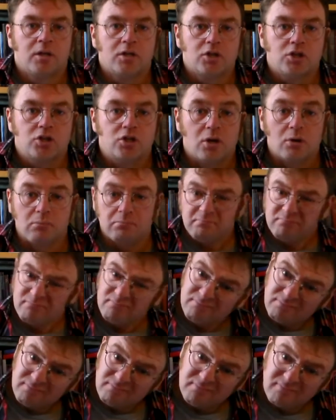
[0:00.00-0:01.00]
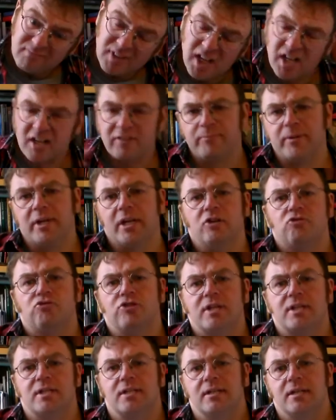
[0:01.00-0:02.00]
So, I've been
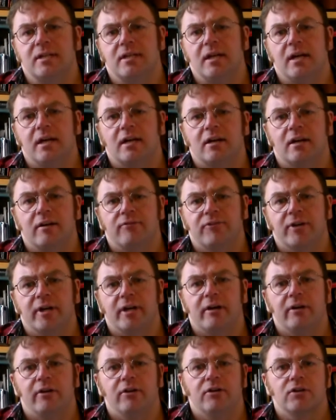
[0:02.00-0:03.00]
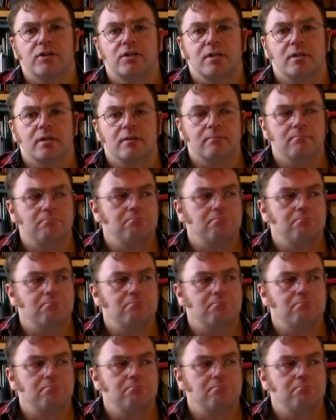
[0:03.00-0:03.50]
interested in aircraft carriers